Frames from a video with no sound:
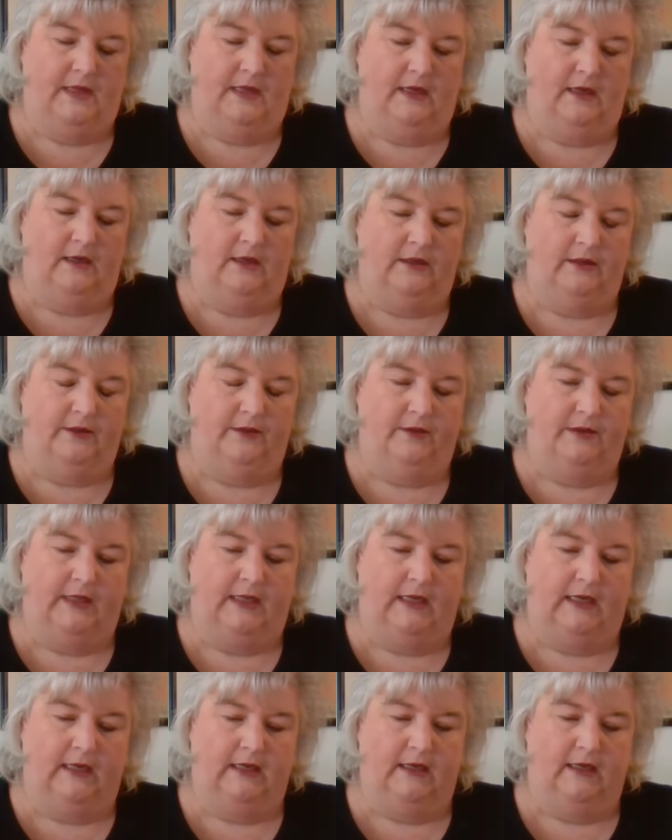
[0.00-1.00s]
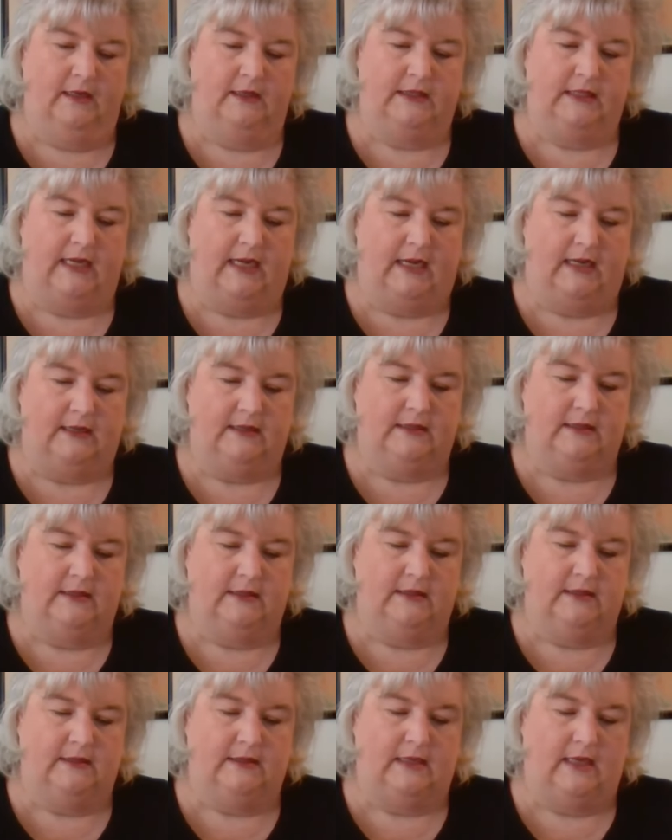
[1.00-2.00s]
including
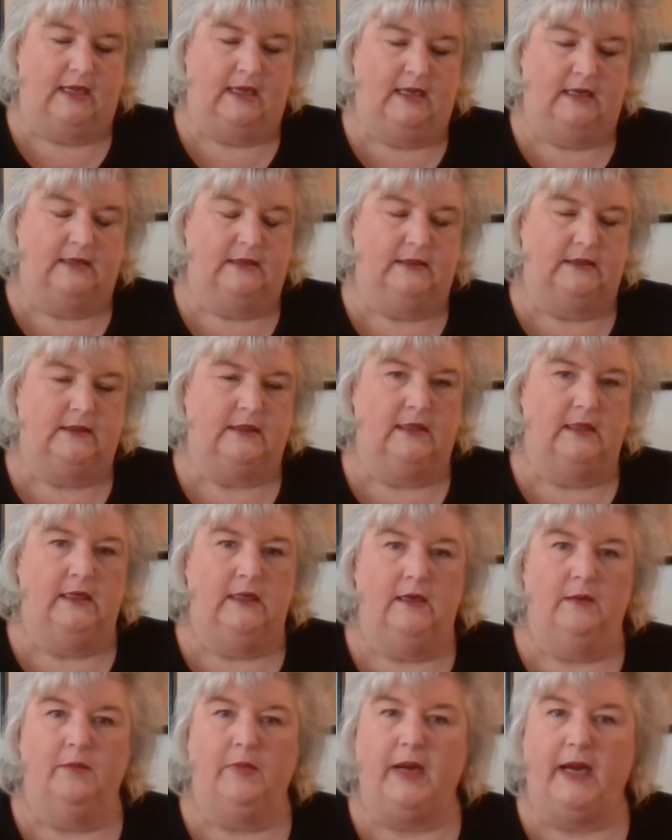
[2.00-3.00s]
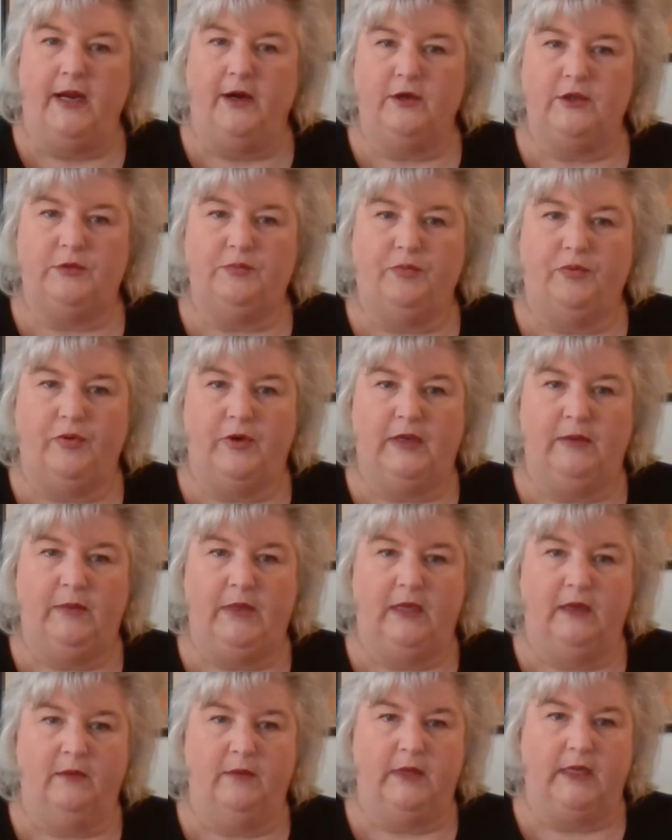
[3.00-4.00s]
taxes and buyer's
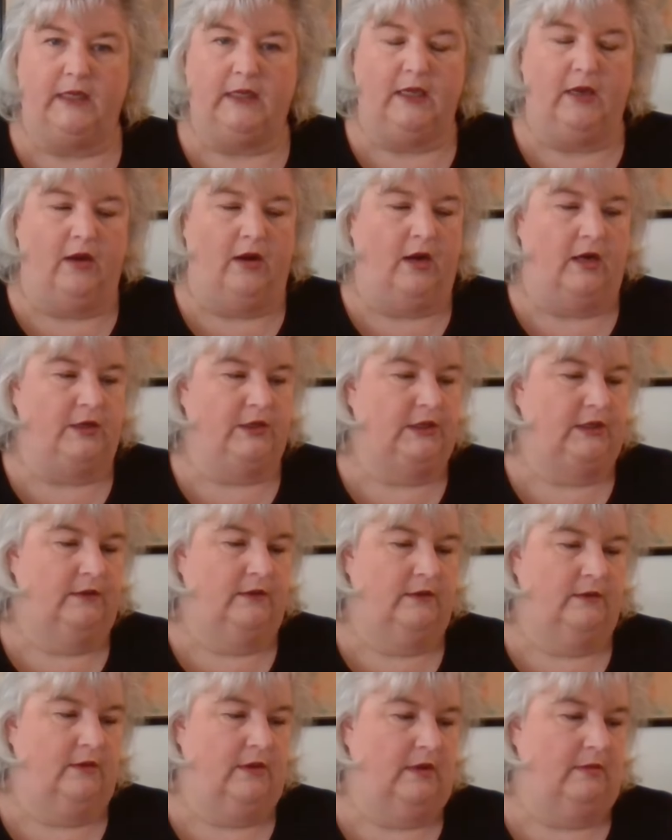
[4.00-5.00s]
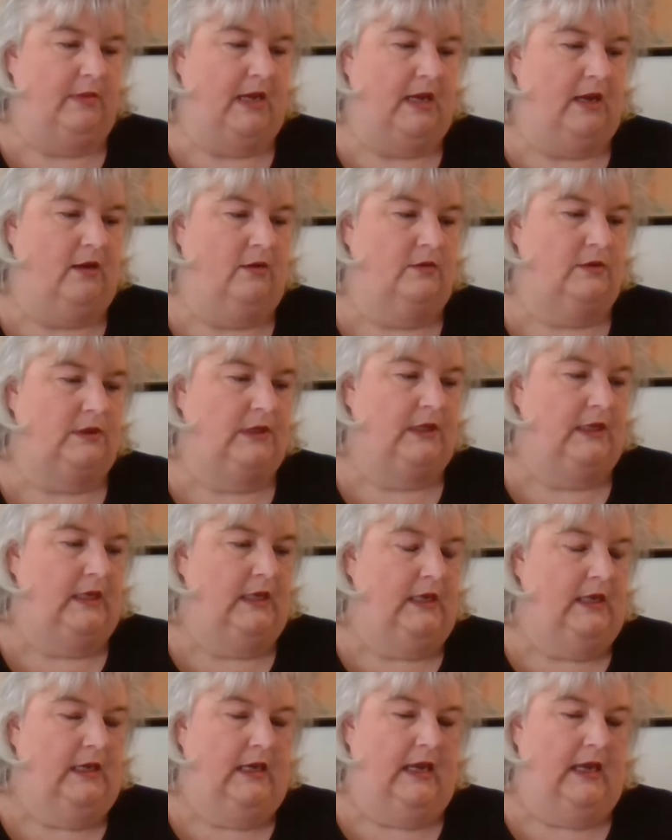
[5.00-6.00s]
premium, like the auction amount.
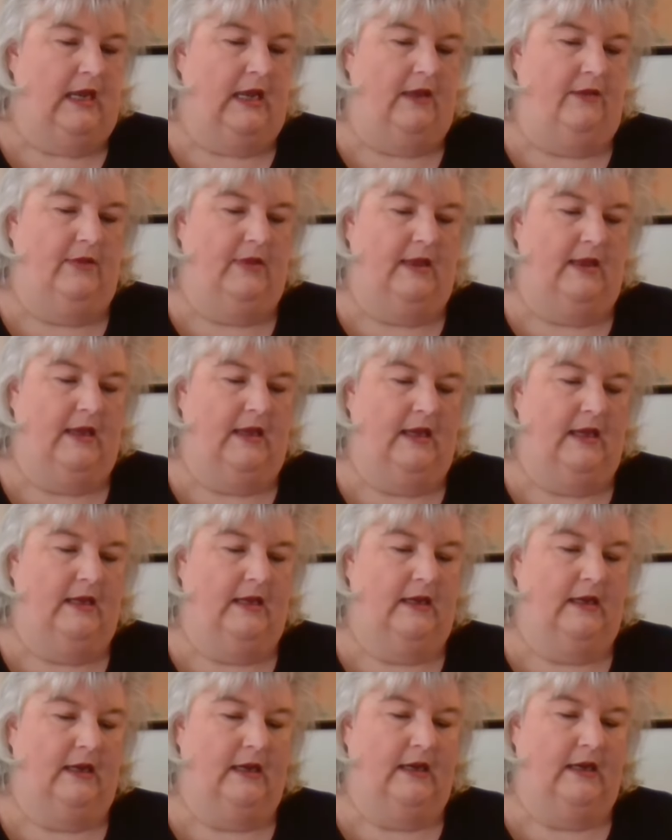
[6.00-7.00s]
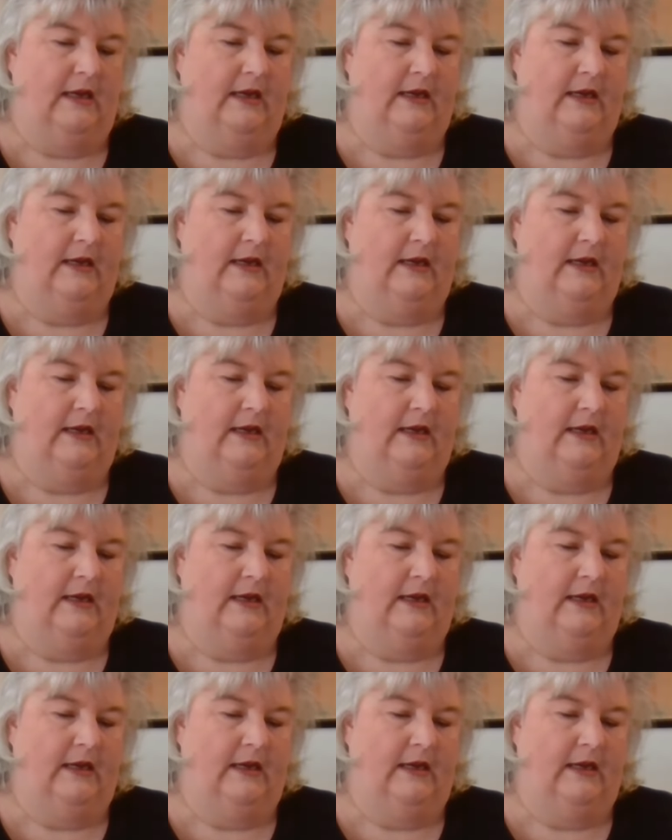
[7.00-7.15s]
And then